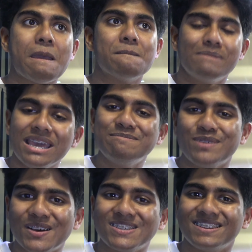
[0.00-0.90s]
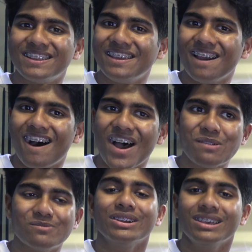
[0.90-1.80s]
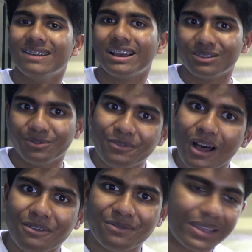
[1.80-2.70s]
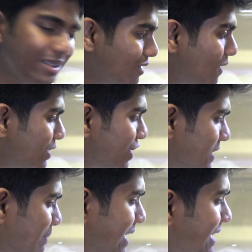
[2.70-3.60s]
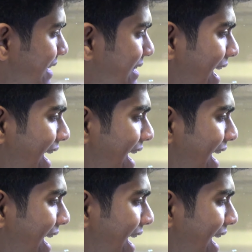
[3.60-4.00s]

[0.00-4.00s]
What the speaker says: Me personally, I really like the 5 feet long just because